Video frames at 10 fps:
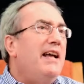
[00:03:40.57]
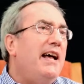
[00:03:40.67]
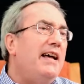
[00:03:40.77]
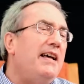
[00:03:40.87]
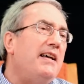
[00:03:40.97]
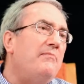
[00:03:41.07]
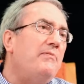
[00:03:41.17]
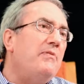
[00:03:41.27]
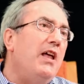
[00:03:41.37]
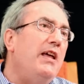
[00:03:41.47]

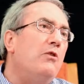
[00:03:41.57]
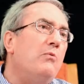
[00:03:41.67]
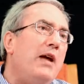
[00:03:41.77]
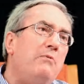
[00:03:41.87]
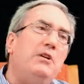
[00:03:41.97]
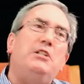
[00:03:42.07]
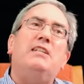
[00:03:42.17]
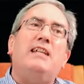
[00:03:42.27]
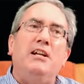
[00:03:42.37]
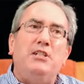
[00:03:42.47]
in a way which is
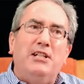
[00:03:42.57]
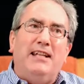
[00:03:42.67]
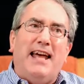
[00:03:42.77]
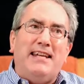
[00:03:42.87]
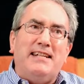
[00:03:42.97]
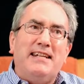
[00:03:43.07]
country-led.